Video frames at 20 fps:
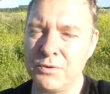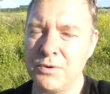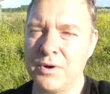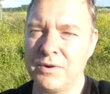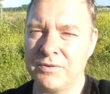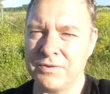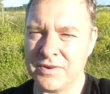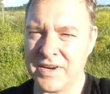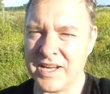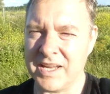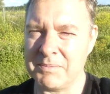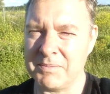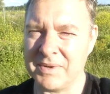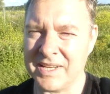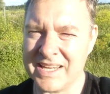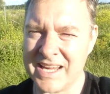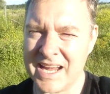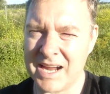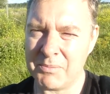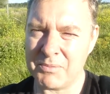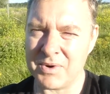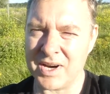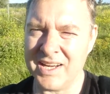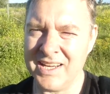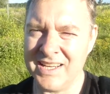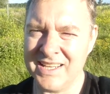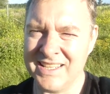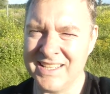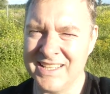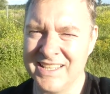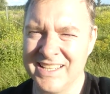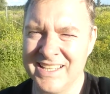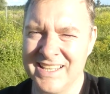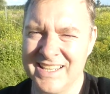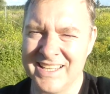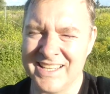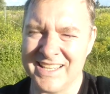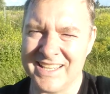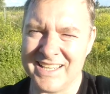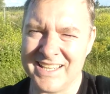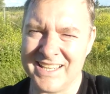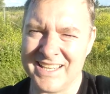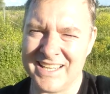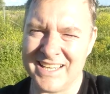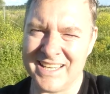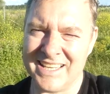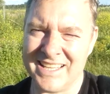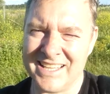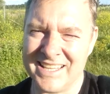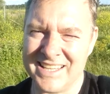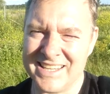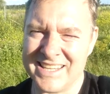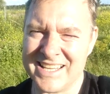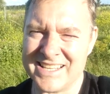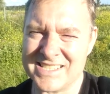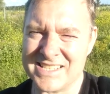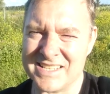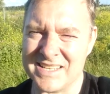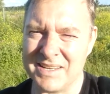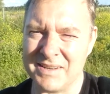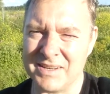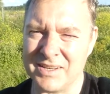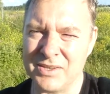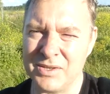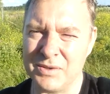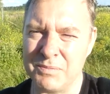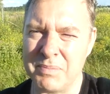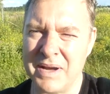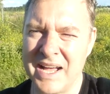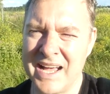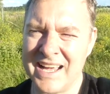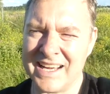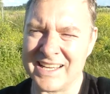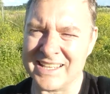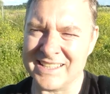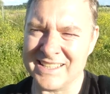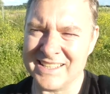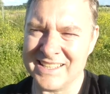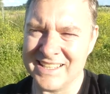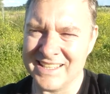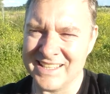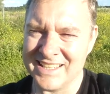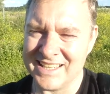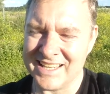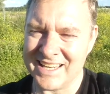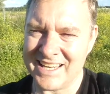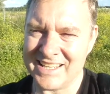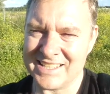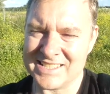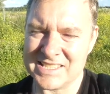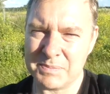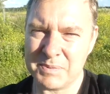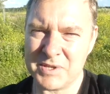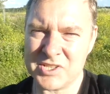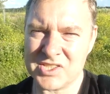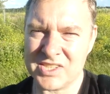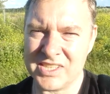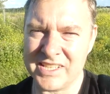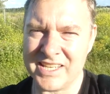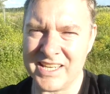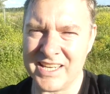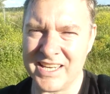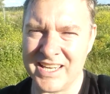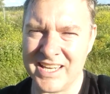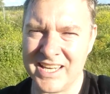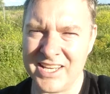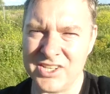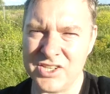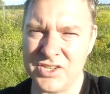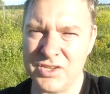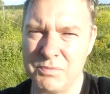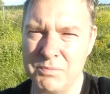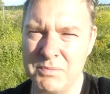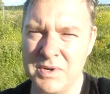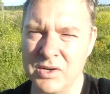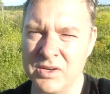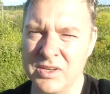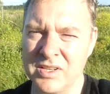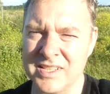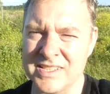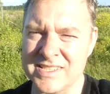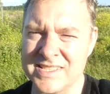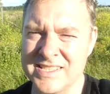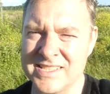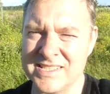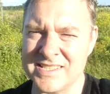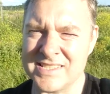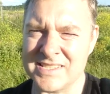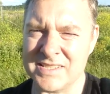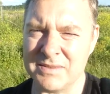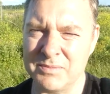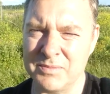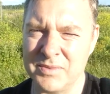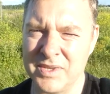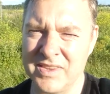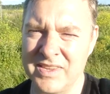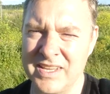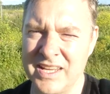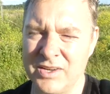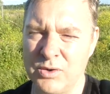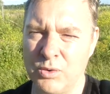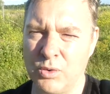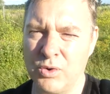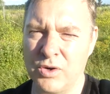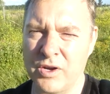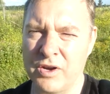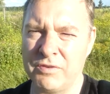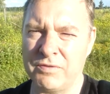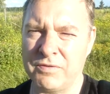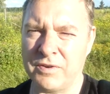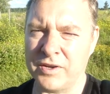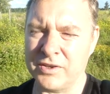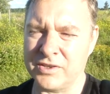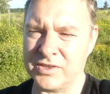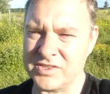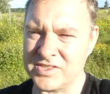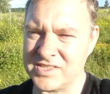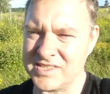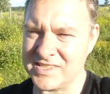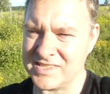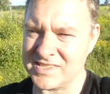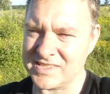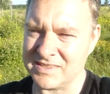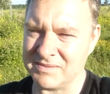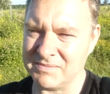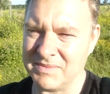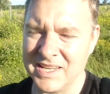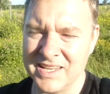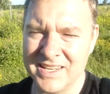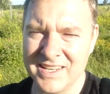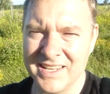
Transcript: frame camera, that's a good bargain. And especially a new mirrorless system with that autofocus system.